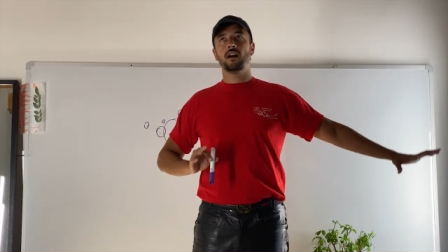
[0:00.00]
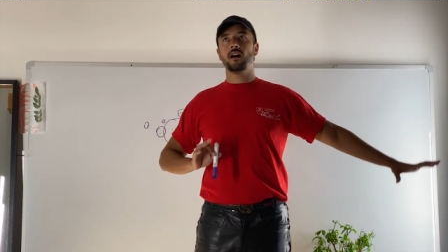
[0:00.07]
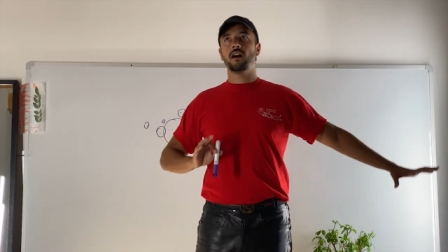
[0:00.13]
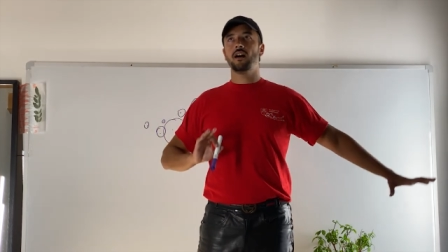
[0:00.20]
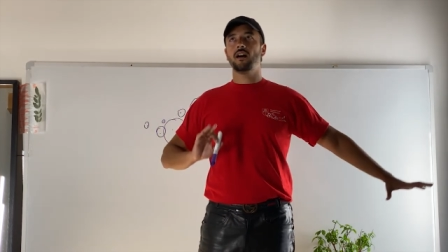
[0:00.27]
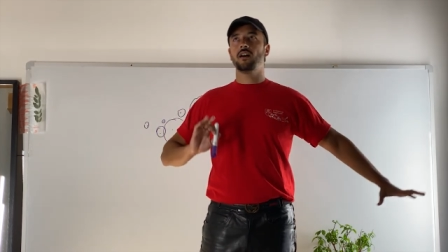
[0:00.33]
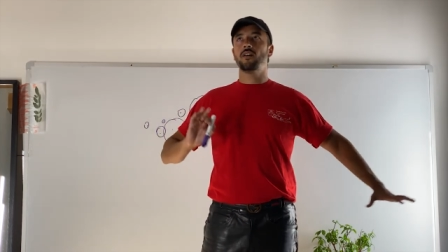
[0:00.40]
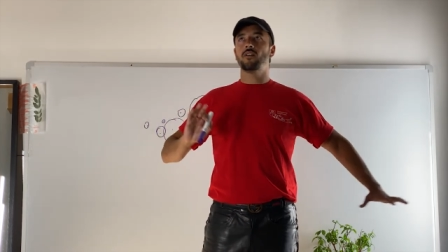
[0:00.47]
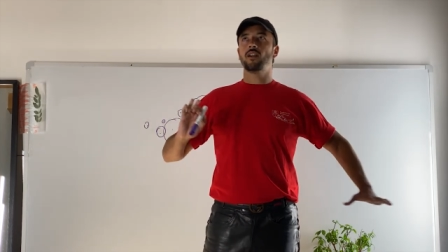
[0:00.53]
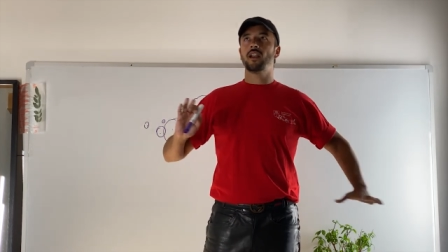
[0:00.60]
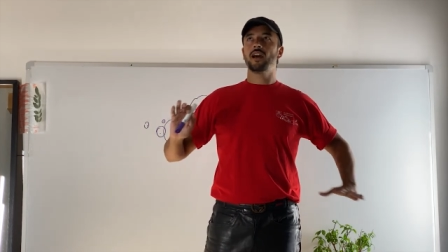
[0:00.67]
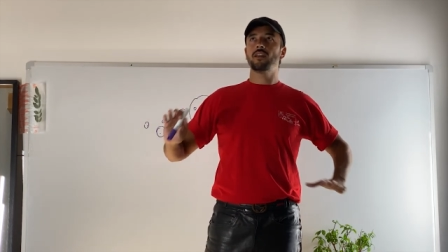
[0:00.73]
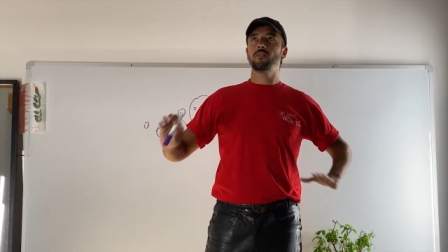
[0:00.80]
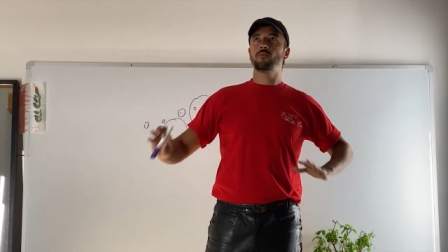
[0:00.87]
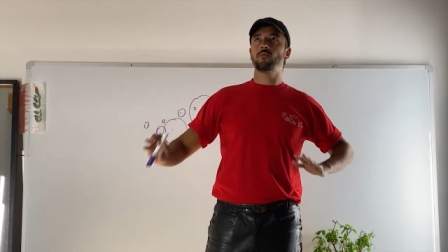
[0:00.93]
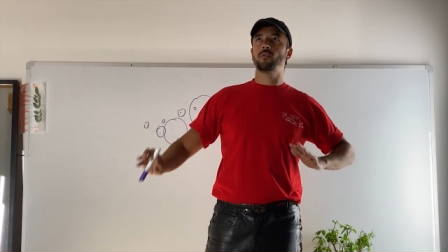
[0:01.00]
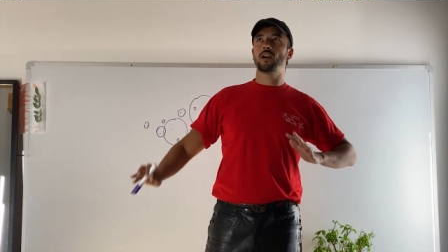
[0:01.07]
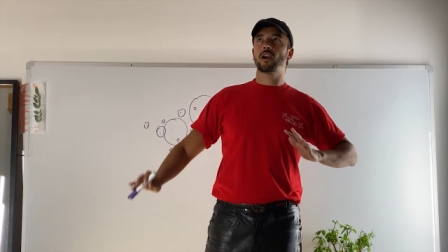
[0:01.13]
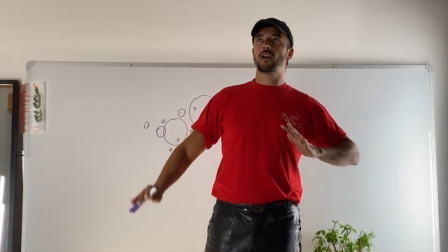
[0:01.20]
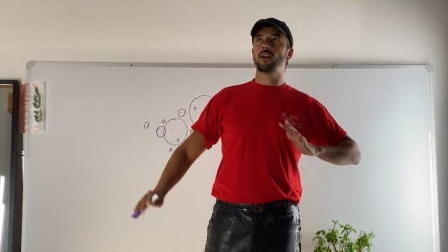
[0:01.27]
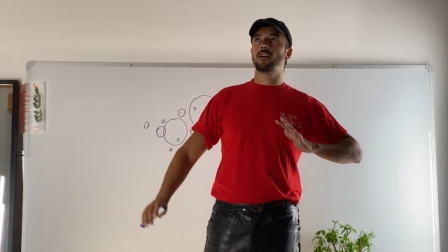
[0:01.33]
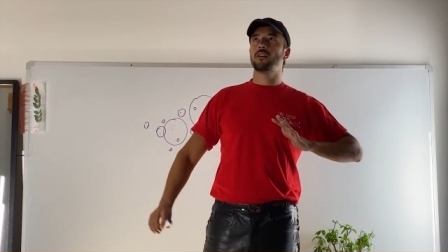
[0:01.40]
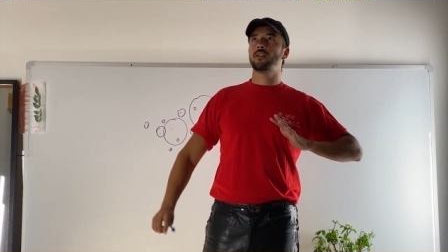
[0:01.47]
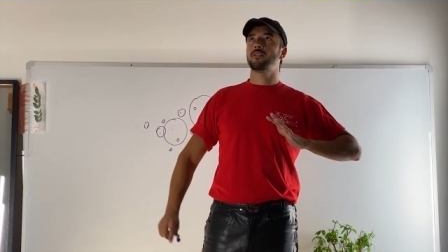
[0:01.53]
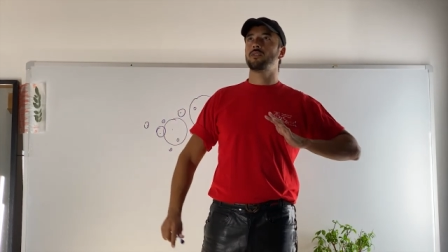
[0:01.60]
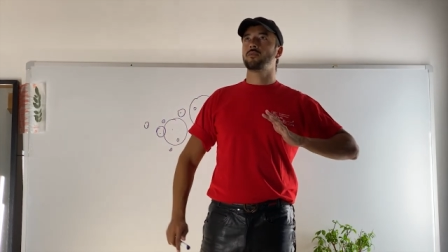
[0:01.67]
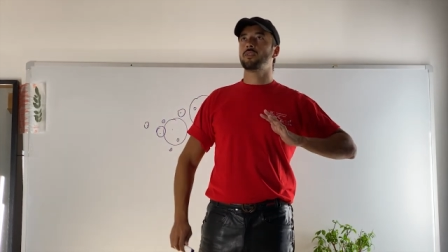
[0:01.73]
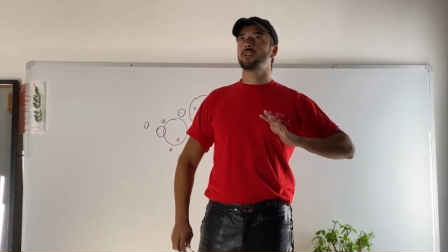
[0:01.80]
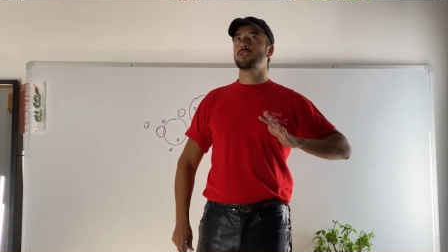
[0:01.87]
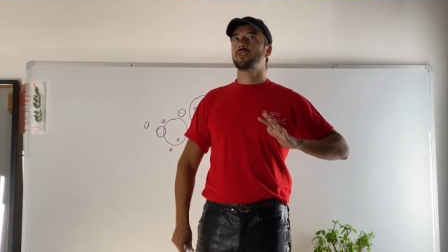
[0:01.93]
uh, a life where the
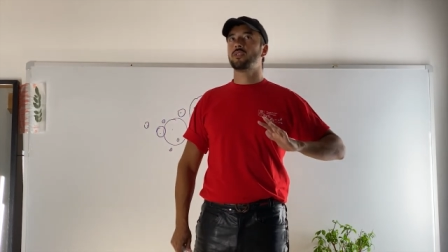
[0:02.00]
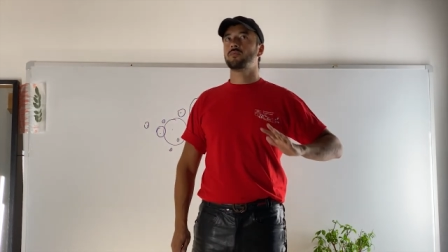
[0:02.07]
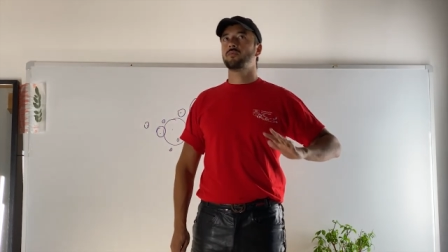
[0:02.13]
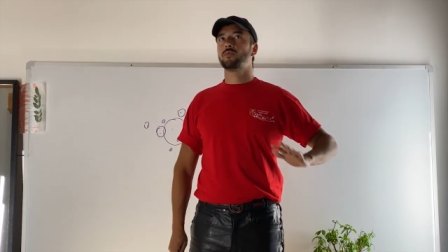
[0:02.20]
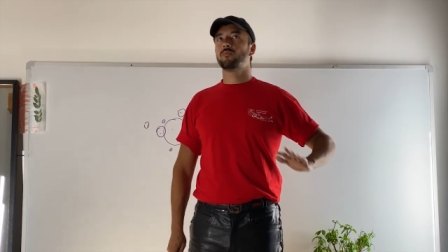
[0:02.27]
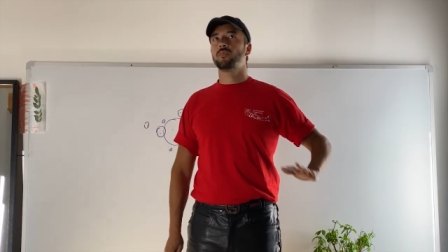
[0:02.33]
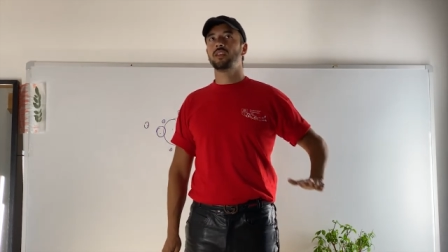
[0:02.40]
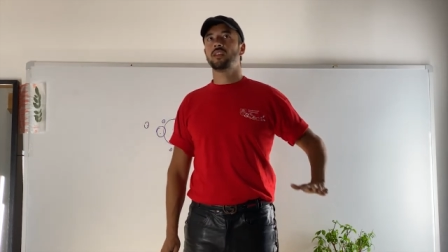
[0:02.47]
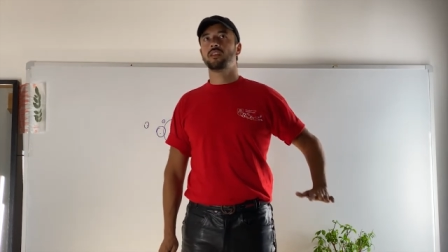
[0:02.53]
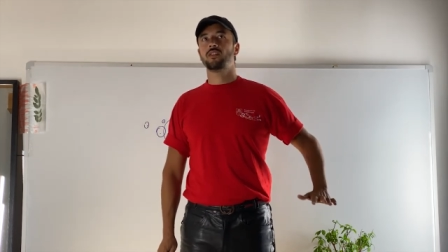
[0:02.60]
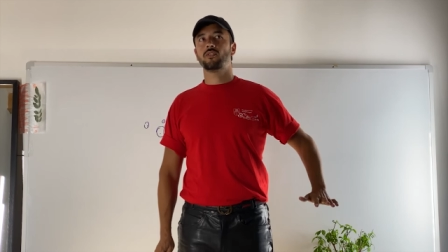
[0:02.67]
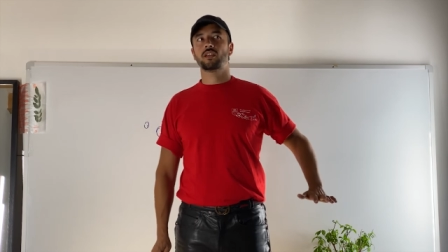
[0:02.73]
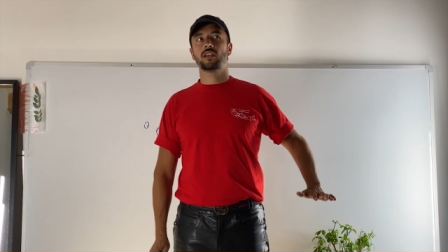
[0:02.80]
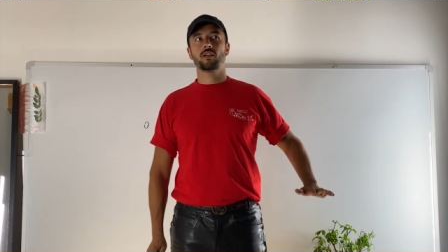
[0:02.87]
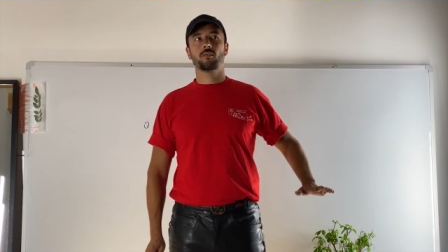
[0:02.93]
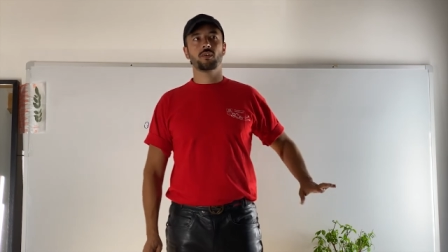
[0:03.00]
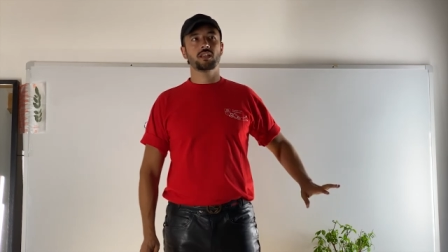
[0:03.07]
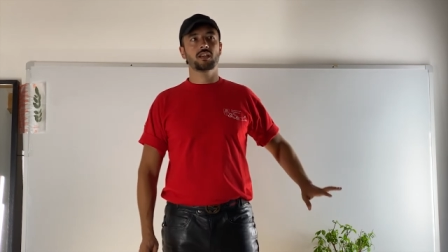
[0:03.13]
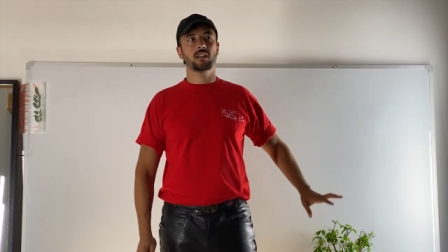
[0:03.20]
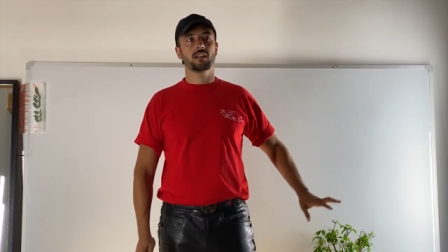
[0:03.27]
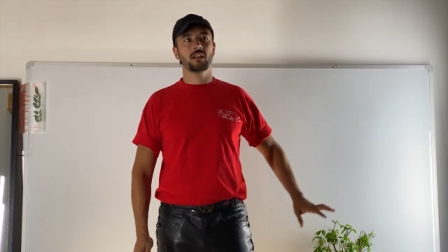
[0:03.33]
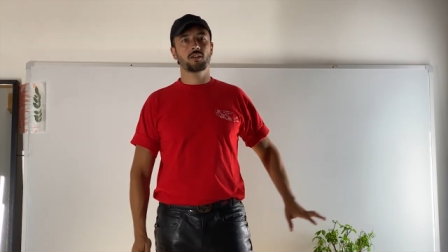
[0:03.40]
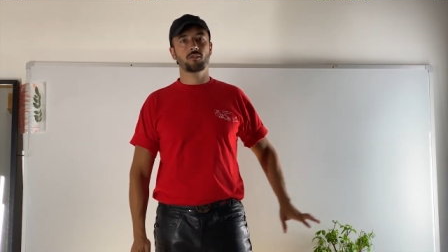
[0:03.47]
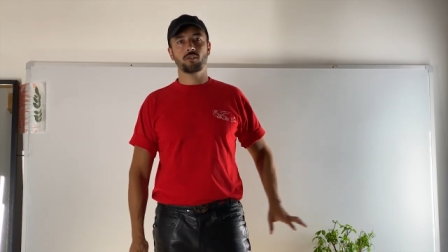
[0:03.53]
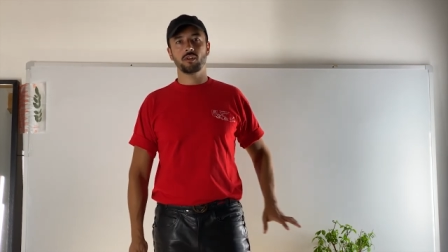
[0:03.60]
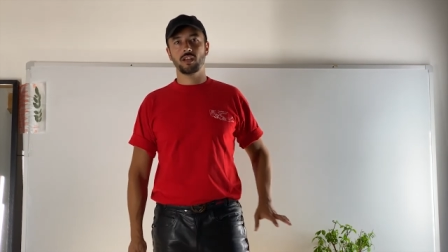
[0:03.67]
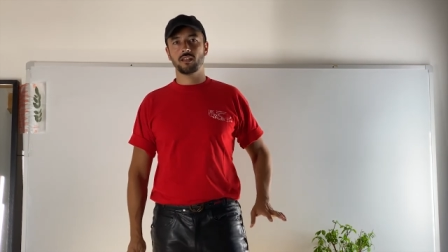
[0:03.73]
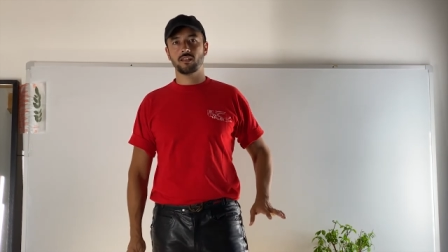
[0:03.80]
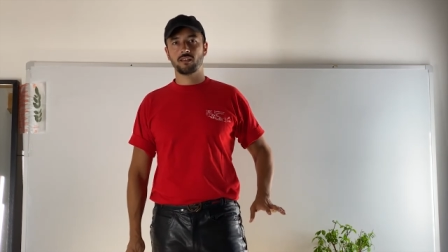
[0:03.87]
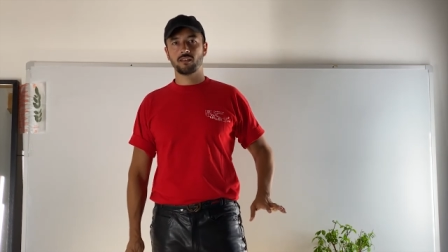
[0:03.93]
question would be okay what can i
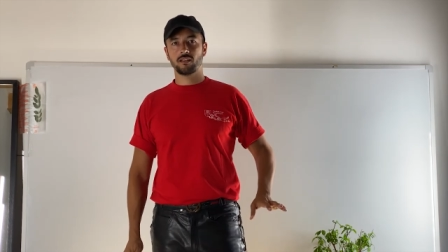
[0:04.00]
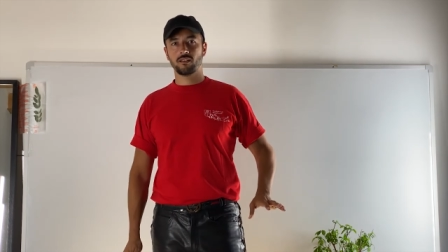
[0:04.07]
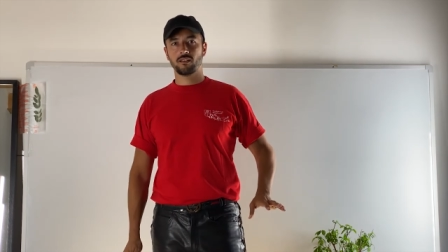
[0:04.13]
create